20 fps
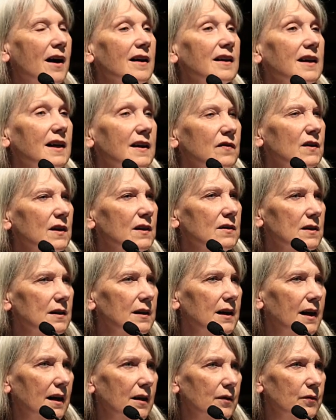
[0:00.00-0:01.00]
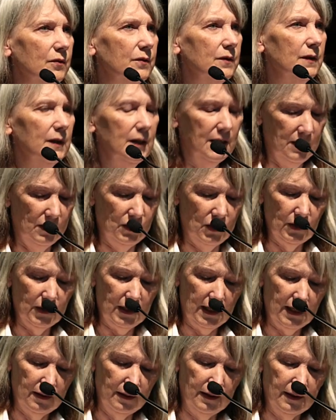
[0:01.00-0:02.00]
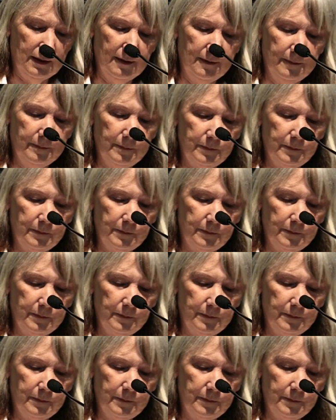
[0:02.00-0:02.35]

are in this life together.